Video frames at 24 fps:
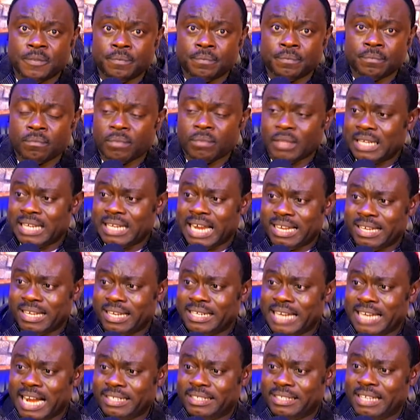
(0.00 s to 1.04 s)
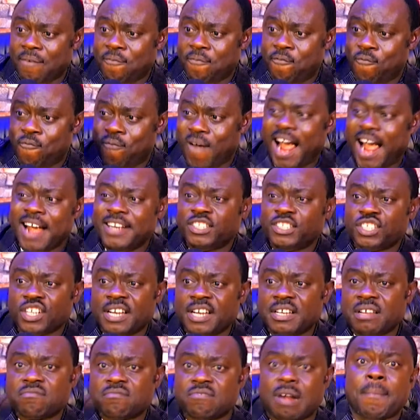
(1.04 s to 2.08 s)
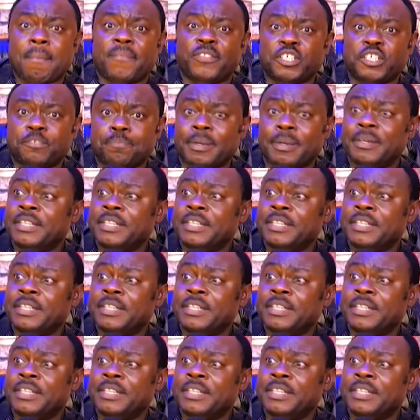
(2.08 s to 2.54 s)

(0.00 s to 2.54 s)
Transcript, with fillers: That there is a fight in the realm of the spirit